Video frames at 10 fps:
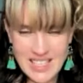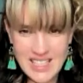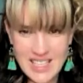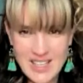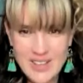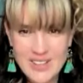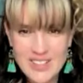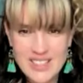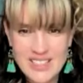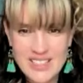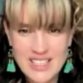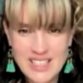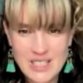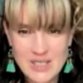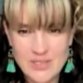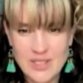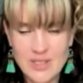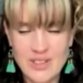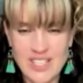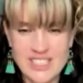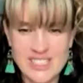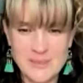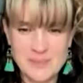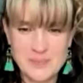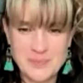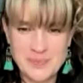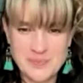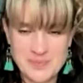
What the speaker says: Hello, thank you for your question.